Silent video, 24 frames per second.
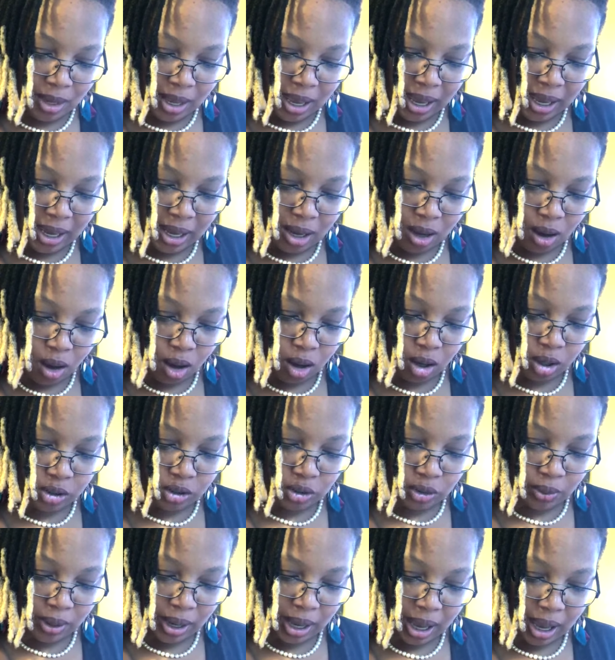And he
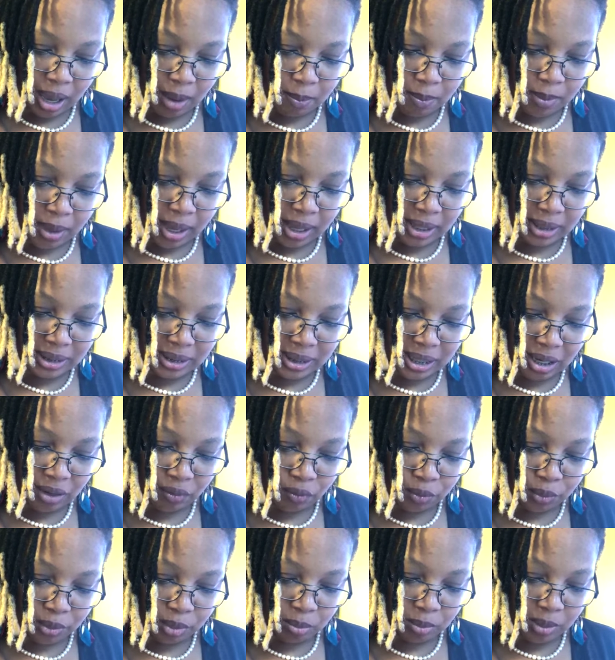also had made
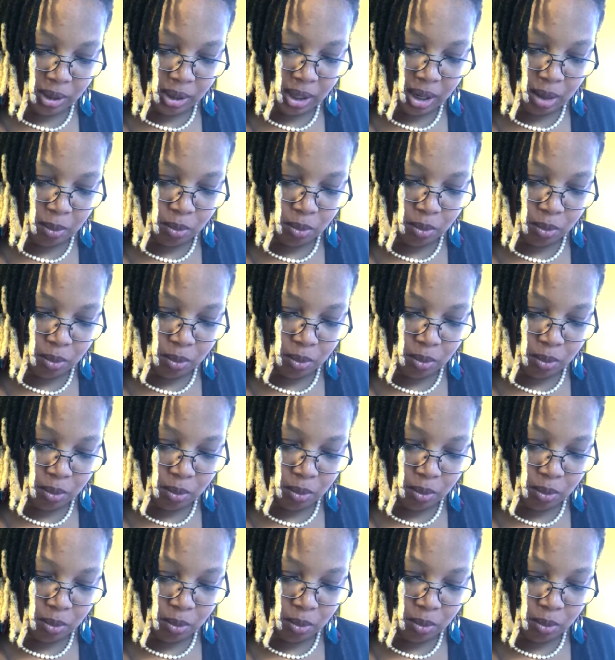savory meat